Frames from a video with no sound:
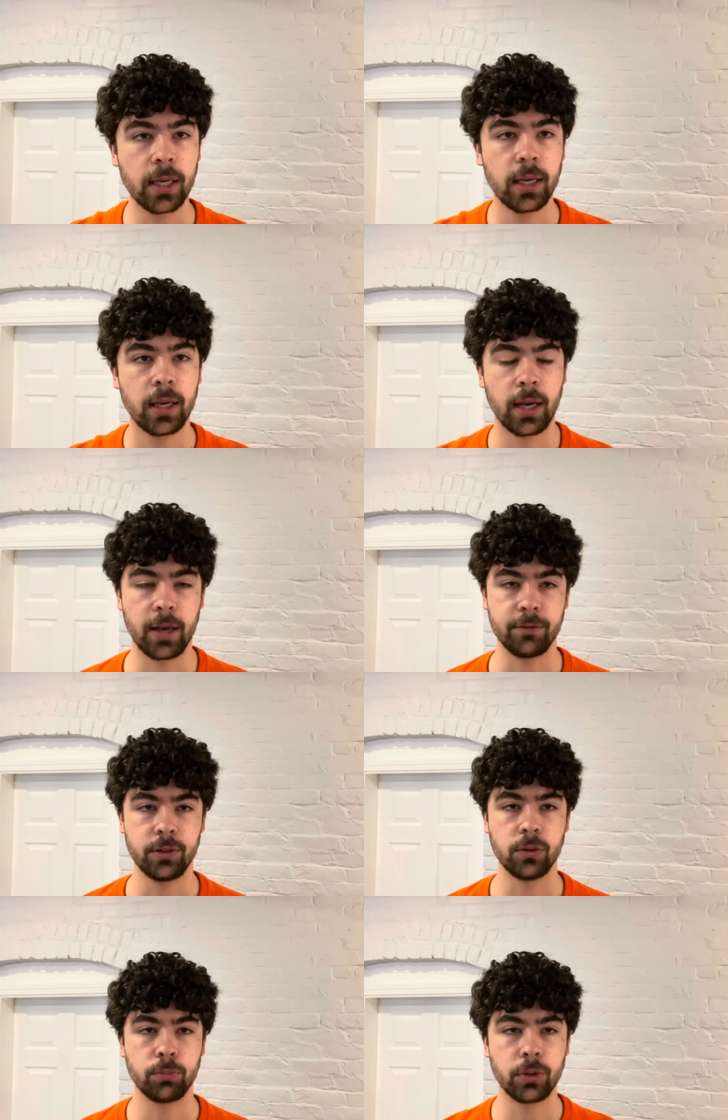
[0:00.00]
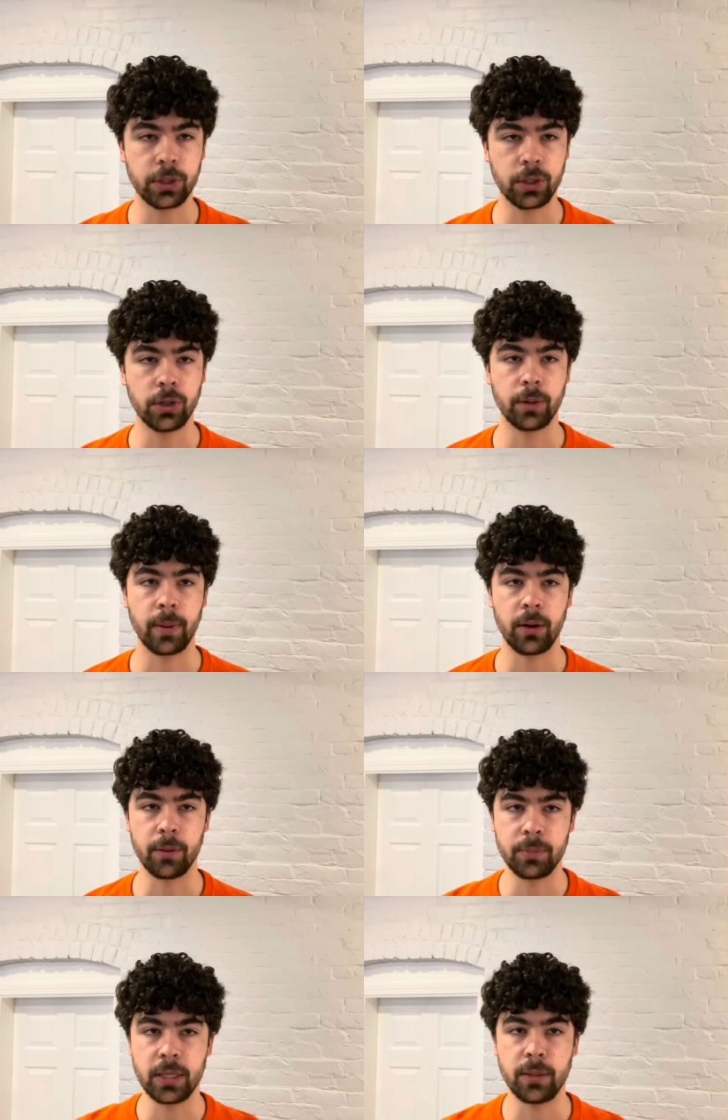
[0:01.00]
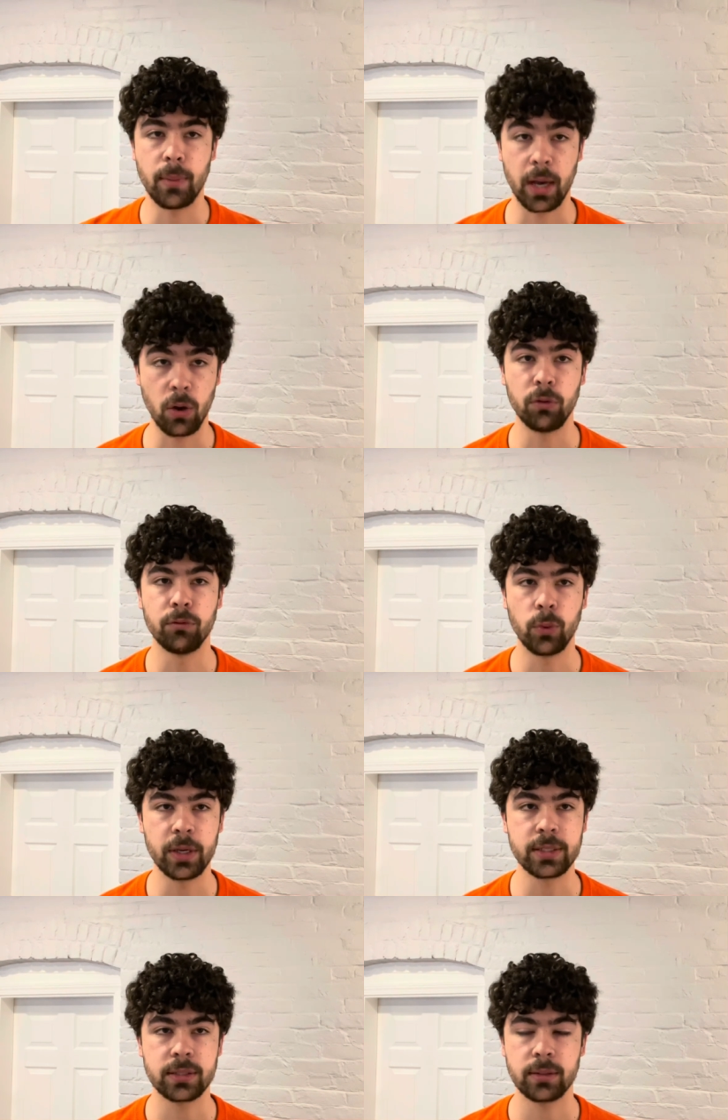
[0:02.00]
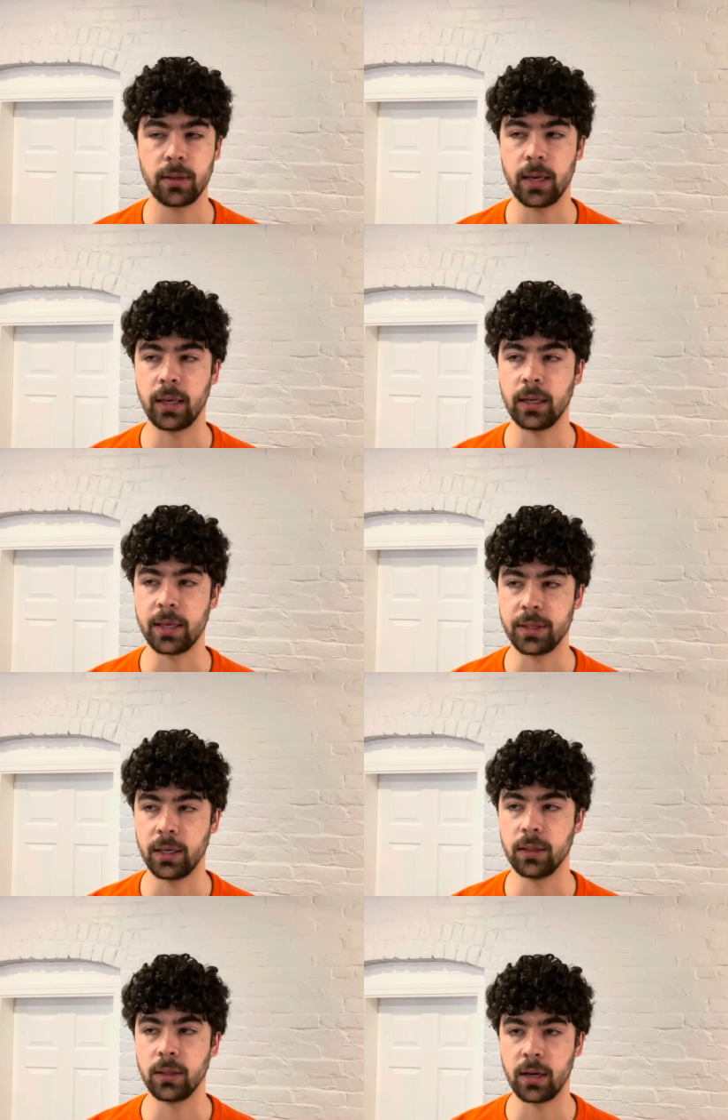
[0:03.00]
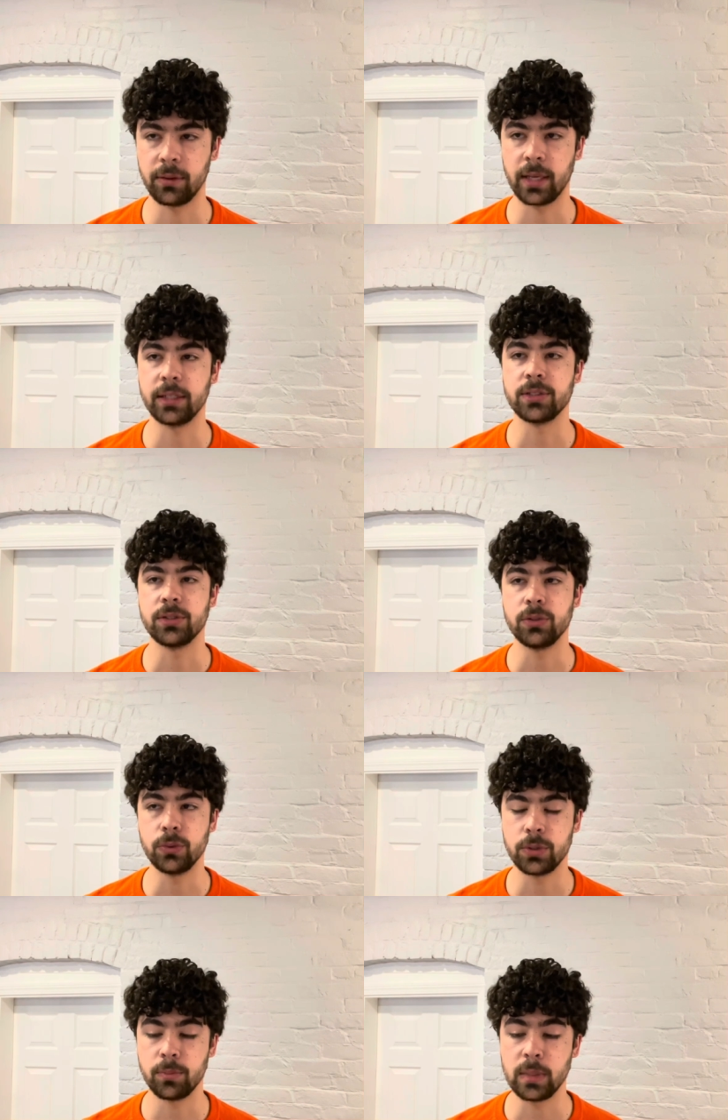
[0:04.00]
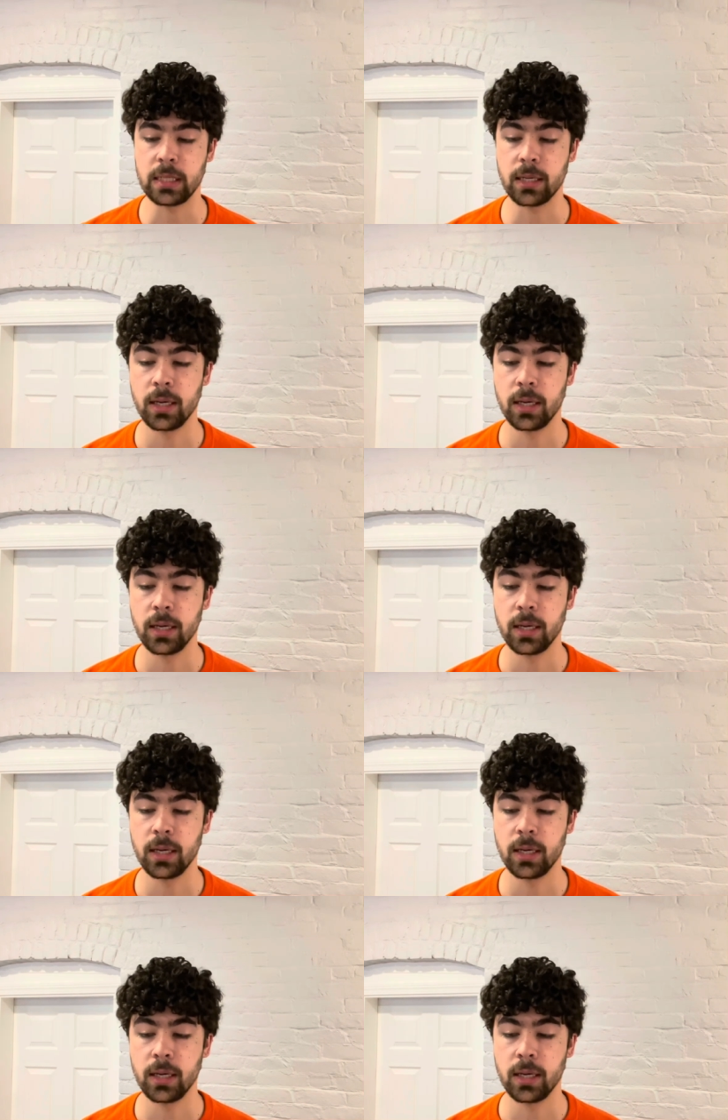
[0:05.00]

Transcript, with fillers: I feel pretty good about it being my own voice, and I think a lot of that is due to me